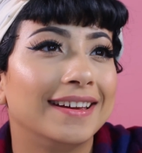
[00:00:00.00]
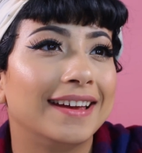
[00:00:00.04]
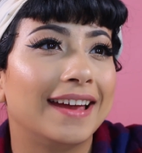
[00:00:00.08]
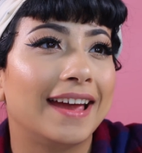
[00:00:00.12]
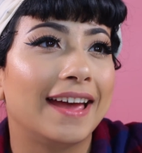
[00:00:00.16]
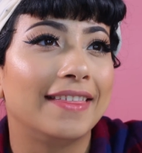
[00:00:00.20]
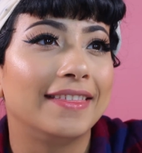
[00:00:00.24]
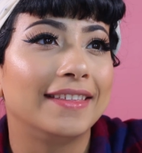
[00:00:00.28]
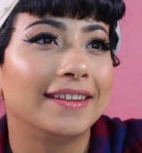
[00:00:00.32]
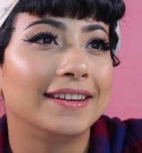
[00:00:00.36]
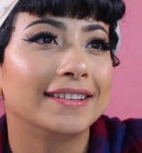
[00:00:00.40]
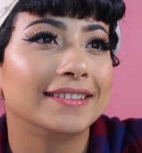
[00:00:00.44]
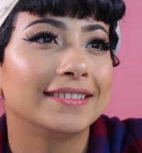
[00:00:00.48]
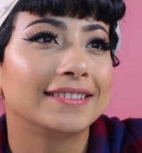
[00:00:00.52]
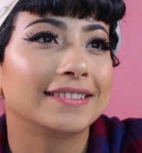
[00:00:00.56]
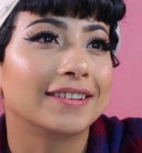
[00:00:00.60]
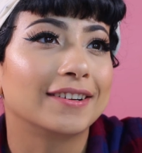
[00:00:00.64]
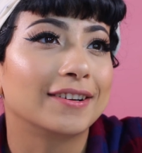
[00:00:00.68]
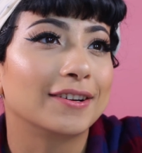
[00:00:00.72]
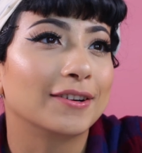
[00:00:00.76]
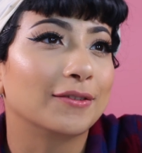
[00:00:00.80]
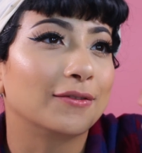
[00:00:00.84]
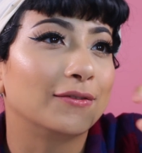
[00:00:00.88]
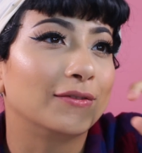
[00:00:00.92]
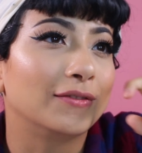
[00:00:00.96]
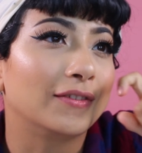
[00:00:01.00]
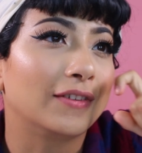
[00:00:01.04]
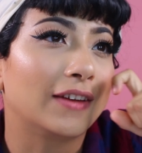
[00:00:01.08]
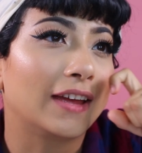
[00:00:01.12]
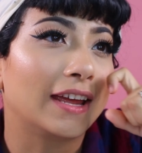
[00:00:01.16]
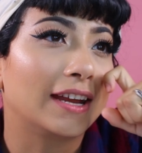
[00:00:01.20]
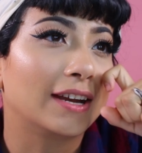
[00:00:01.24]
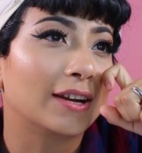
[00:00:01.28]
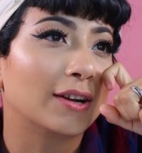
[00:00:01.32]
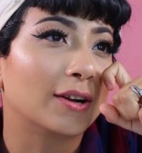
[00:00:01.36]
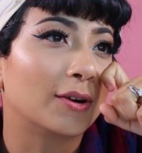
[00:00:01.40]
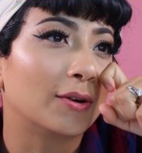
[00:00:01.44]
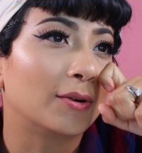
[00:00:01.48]
And then it started to
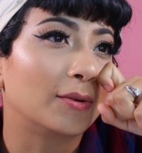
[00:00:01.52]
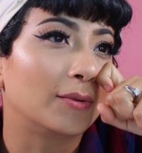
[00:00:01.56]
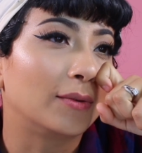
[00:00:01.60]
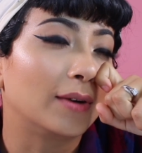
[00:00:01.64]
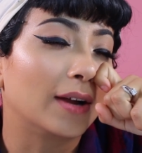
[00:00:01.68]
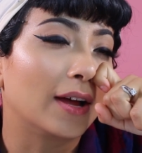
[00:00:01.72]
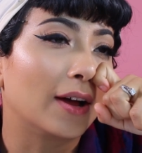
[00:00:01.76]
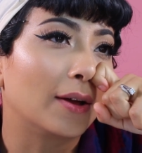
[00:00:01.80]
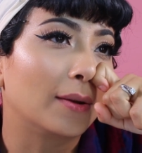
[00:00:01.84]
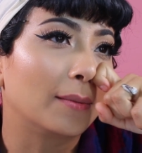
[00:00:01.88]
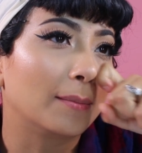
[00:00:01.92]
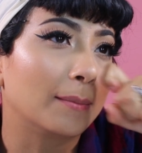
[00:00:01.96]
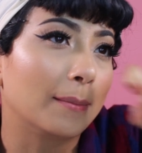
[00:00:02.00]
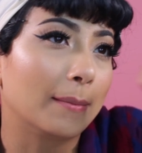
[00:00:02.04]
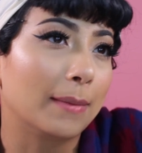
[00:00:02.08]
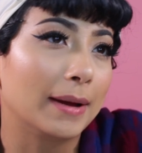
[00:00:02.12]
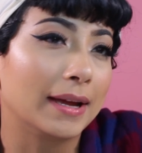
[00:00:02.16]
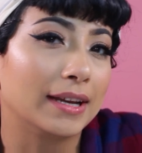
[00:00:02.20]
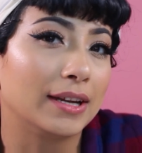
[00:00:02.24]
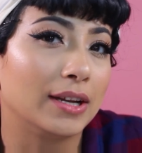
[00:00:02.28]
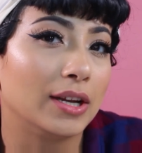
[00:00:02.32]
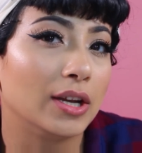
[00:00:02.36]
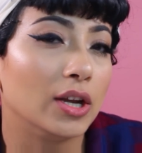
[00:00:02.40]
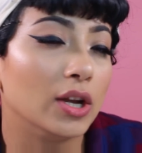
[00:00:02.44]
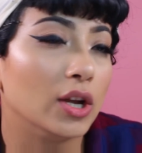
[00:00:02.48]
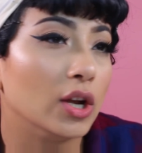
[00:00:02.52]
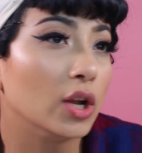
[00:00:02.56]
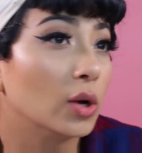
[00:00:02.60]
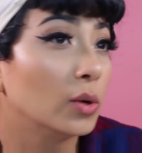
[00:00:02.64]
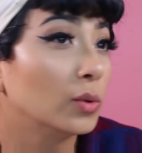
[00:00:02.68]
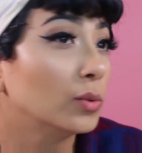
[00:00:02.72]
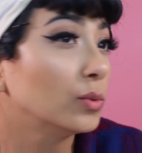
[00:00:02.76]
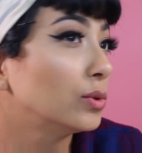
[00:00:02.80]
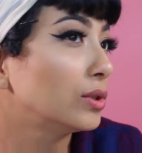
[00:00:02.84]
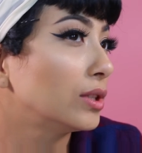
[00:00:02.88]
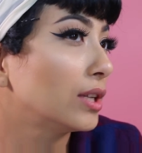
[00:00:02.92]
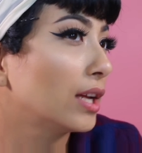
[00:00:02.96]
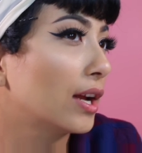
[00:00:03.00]
fade around my
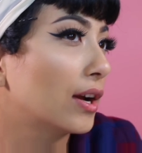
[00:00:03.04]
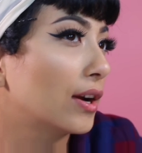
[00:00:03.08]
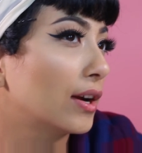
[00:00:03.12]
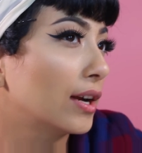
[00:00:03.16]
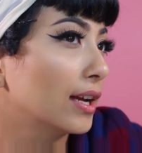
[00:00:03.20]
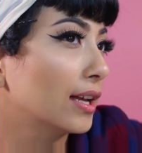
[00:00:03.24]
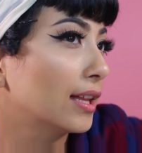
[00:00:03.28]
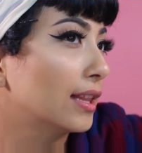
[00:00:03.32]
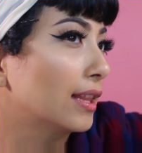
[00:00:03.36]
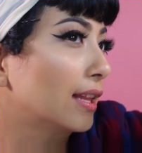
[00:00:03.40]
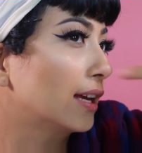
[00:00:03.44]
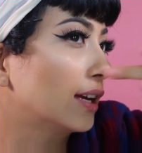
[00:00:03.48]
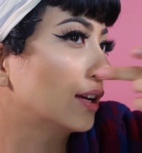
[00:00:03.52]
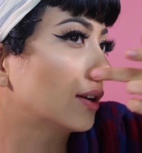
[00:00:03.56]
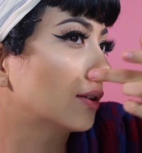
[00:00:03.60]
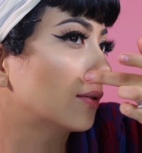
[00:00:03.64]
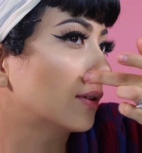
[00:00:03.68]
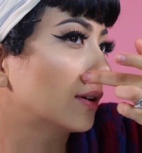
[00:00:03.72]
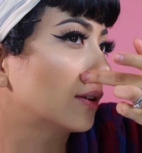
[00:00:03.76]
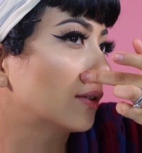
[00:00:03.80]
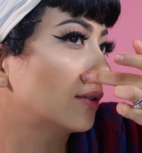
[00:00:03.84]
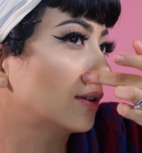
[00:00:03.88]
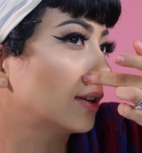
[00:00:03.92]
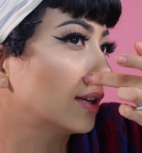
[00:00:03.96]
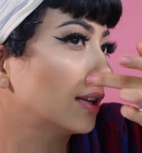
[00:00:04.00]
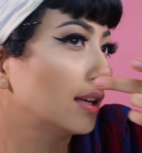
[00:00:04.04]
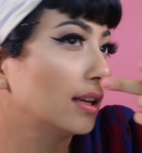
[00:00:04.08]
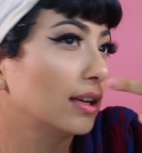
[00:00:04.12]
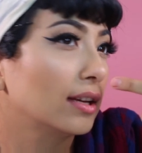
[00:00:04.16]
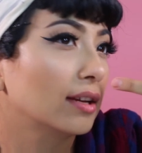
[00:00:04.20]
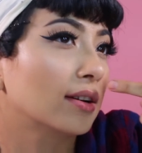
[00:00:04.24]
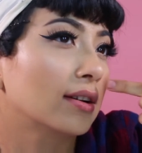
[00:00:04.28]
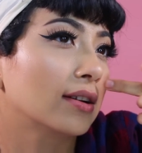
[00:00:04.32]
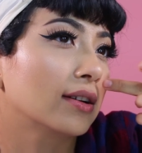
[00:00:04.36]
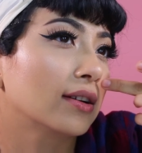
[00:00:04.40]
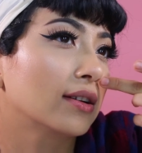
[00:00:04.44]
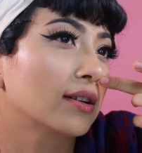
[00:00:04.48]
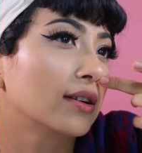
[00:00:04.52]
nose area, like around
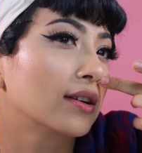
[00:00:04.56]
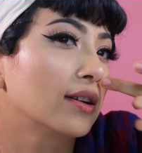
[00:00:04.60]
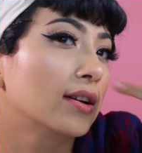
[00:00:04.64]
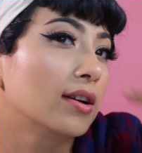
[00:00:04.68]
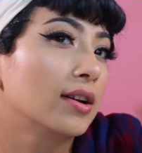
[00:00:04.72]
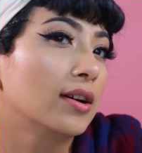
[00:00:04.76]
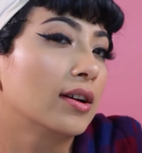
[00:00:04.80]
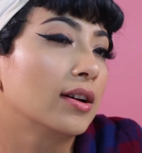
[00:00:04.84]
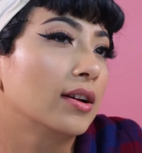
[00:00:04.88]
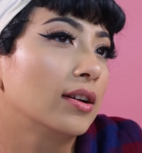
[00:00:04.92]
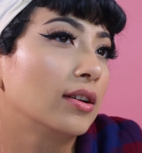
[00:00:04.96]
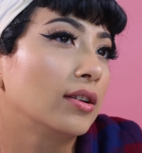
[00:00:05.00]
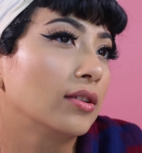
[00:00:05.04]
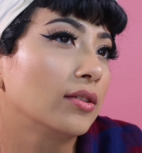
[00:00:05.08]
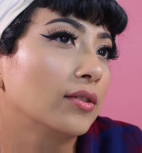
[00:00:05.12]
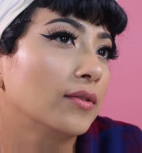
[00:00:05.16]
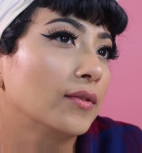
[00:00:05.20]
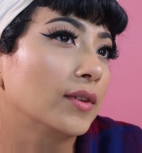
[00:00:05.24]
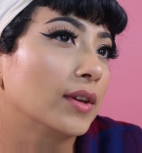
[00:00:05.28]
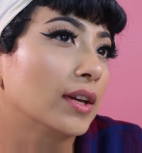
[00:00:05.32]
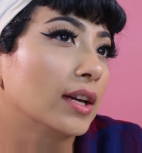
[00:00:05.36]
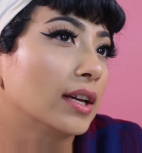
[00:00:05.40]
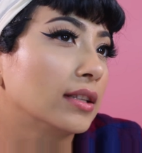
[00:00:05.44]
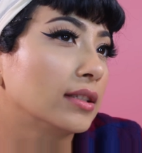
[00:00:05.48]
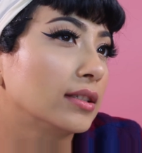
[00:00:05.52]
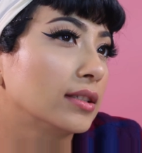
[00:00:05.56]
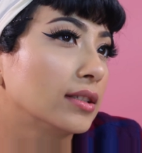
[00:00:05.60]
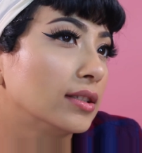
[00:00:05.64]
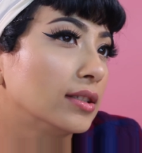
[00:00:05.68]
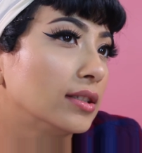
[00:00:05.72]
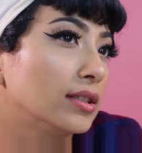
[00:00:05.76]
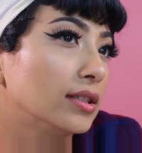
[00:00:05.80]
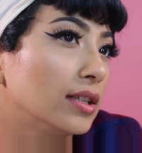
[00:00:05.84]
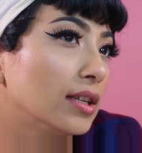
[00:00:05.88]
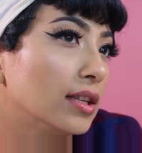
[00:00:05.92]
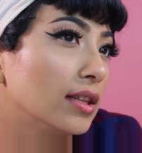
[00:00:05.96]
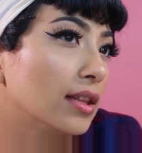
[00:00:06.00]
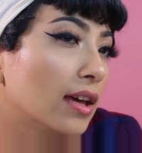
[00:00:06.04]
here. I don't know if you guys can
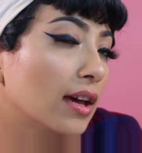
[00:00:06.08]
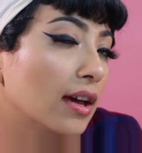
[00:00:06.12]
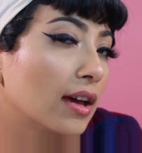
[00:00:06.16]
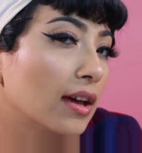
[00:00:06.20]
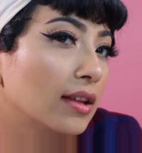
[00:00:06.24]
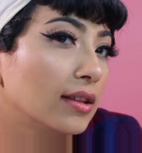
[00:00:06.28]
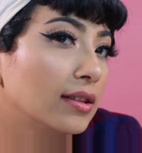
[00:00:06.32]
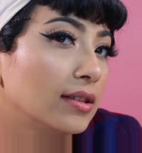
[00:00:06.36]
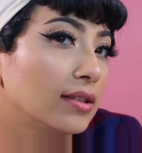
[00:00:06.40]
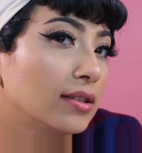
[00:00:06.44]
see that.